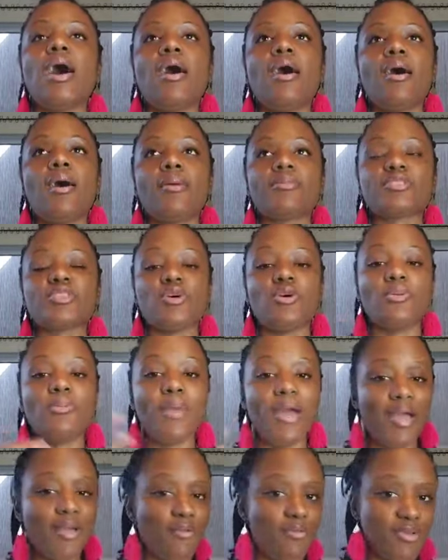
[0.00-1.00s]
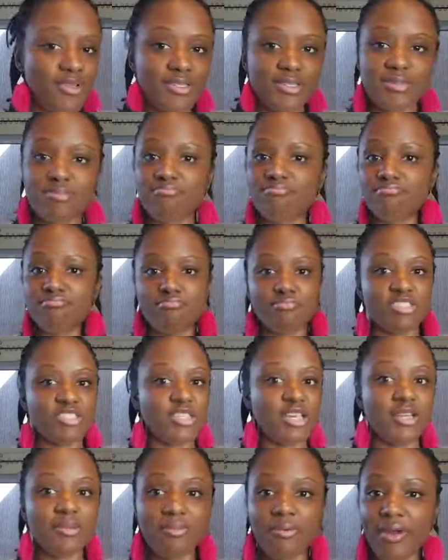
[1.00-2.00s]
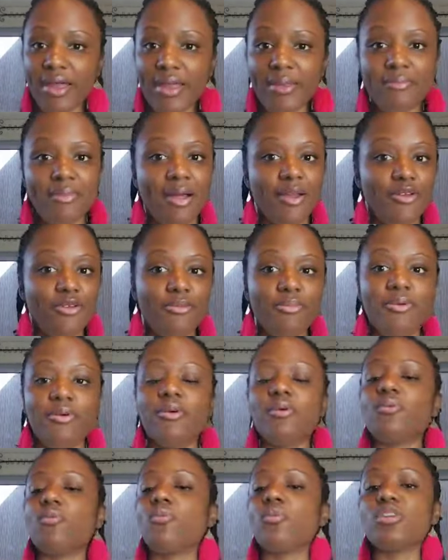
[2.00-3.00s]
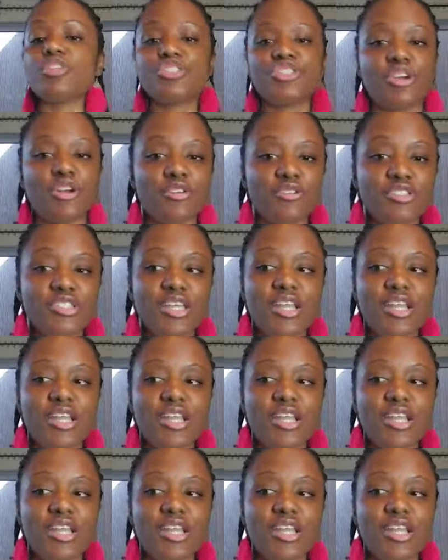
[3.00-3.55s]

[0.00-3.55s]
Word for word: Um, so May was celebrating my new book with a journal